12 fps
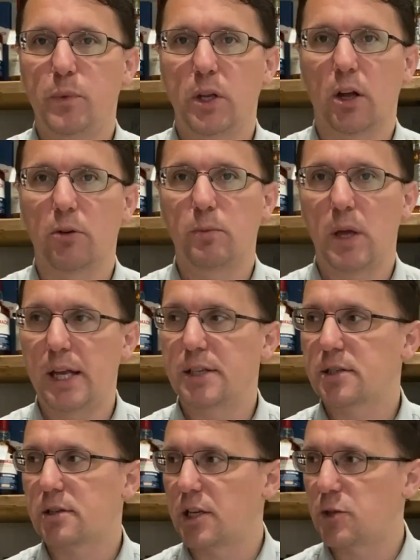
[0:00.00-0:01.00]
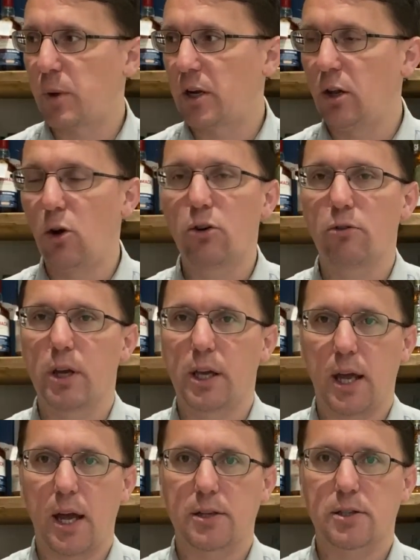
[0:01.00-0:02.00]
You know, it's spent longer in
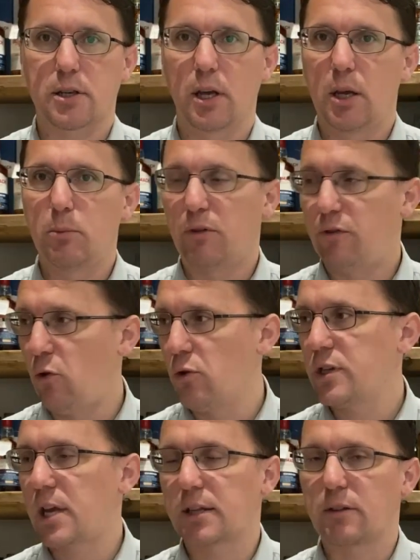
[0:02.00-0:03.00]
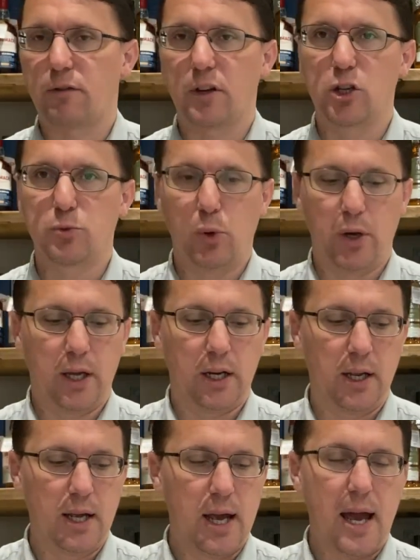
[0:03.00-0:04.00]
cask before it's had the finish put
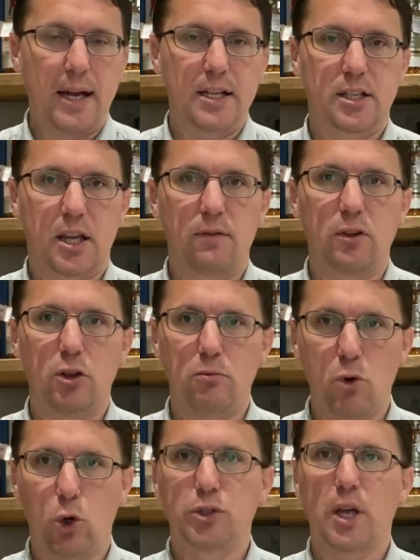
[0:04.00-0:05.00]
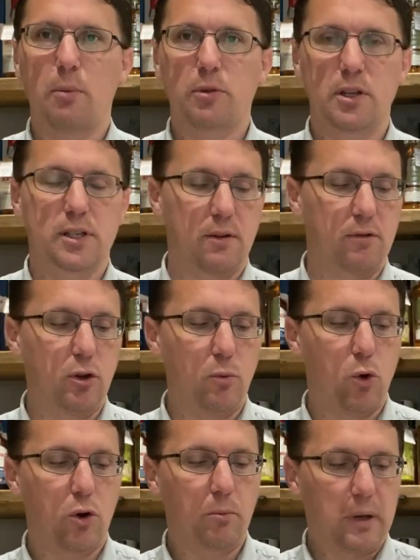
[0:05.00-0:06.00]
in, and it's giving you more depth, it's giving you
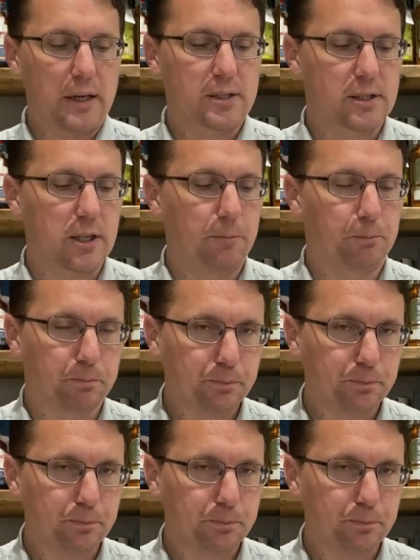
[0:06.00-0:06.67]
more complexity.